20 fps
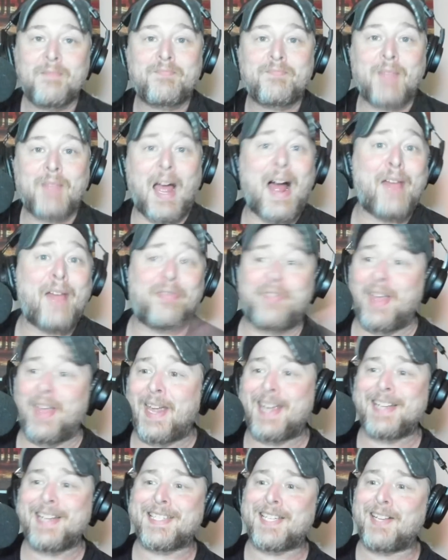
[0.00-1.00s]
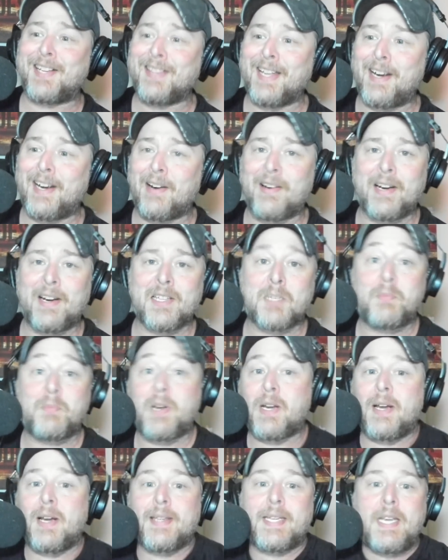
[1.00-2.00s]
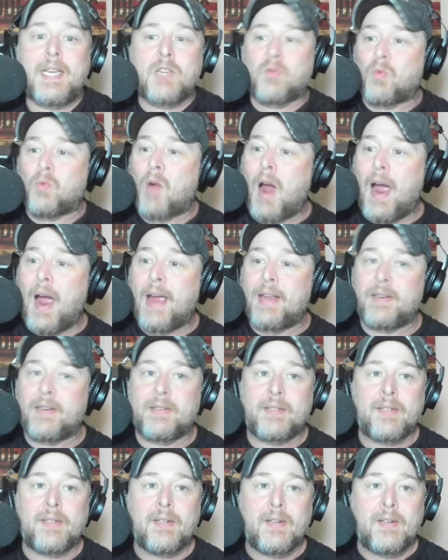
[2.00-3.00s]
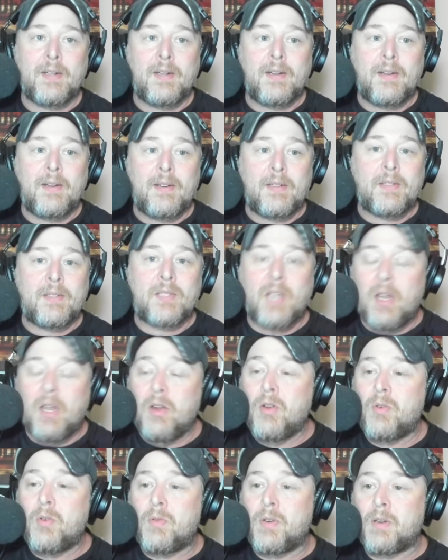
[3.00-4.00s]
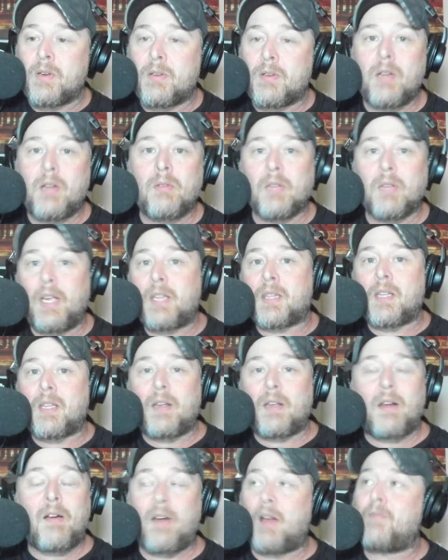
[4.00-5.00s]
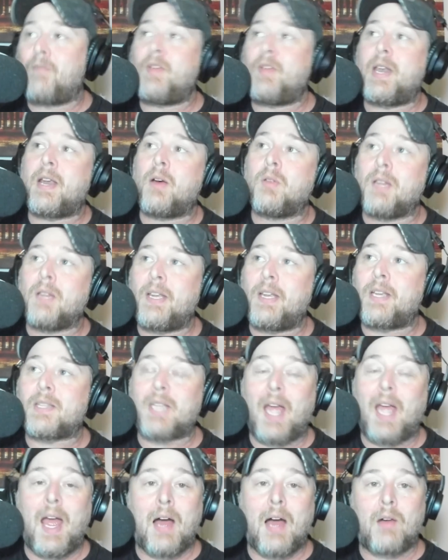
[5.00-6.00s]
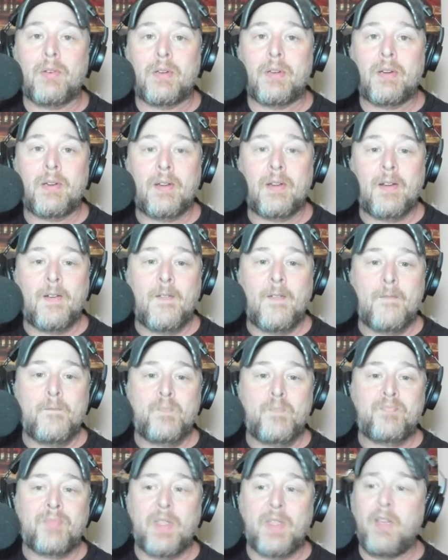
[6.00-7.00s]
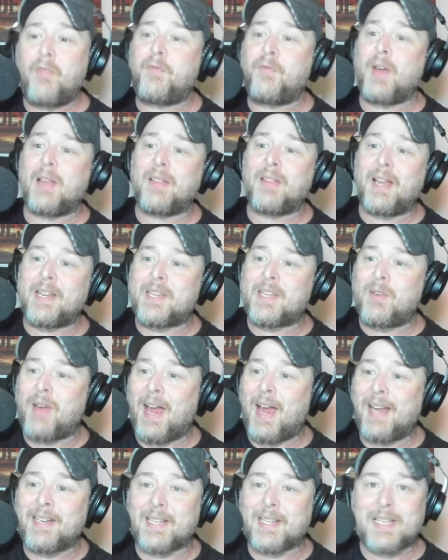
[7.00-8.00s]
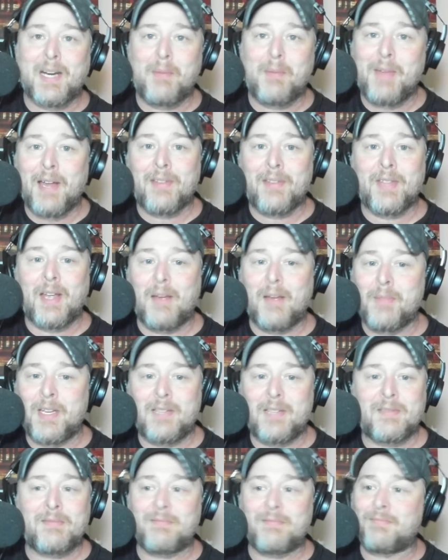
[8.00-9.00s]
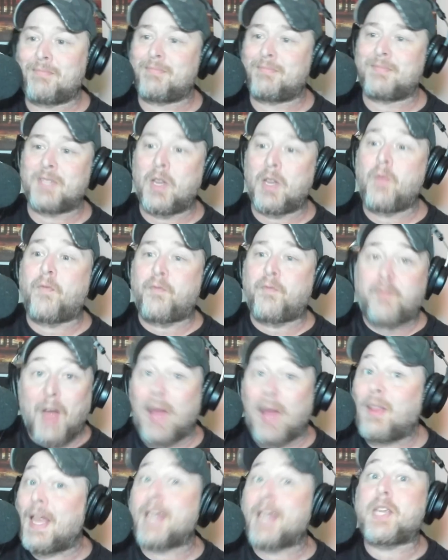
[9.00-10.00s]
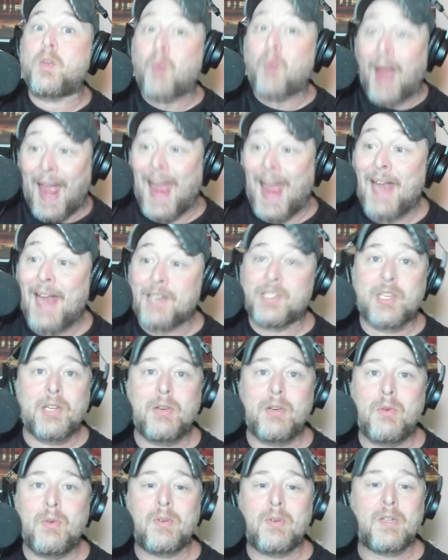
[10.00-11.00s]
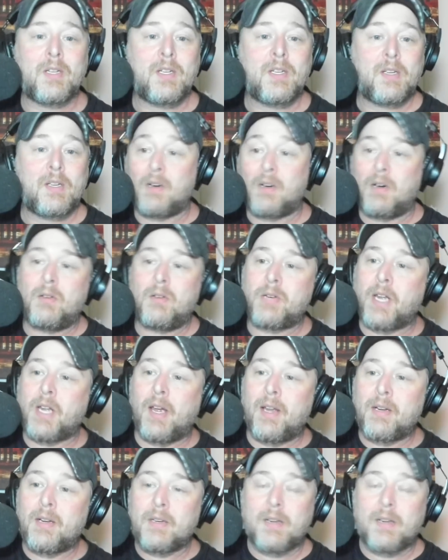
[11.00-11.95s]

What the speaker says: I think it's hilarious because he's right. Dude, you leaked a video leaked out. You felt like you had to come out. I mean, you felt like you had to? Okay.